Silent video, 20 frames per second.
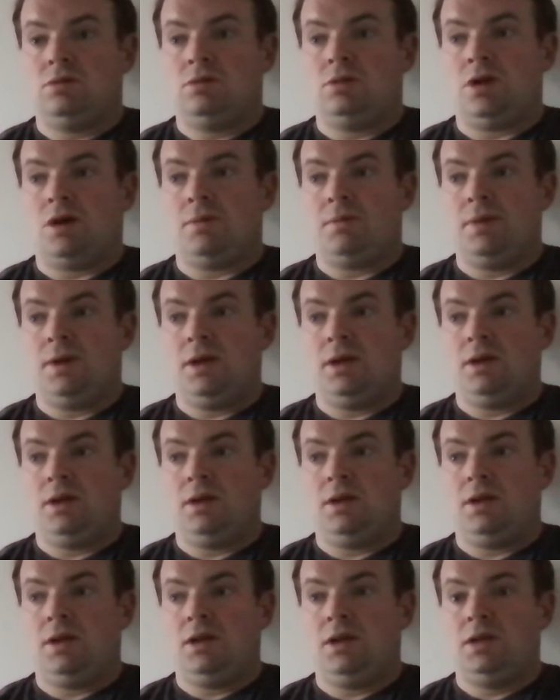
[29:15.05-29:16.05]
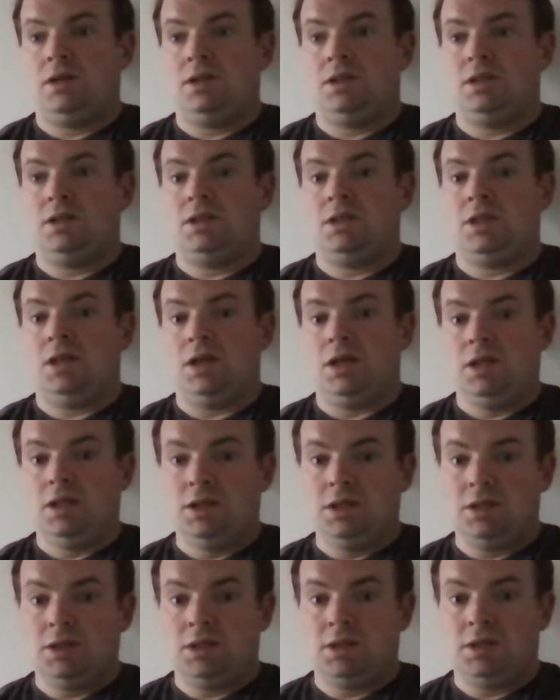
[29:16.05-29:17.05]
topic is
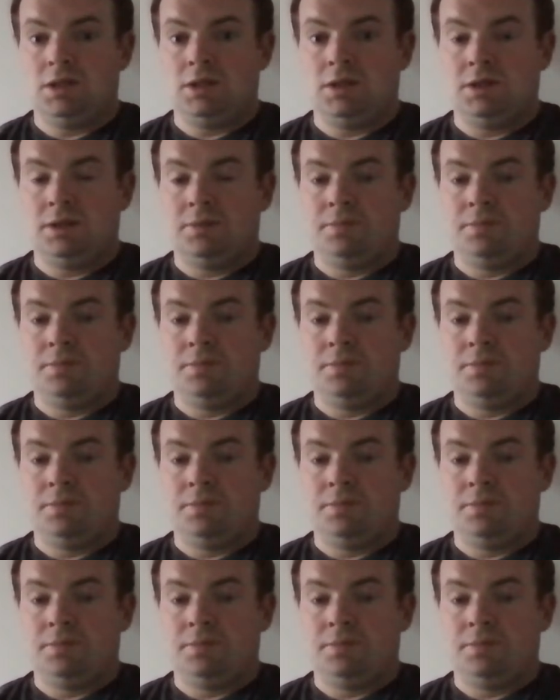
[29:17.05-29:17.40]
skills.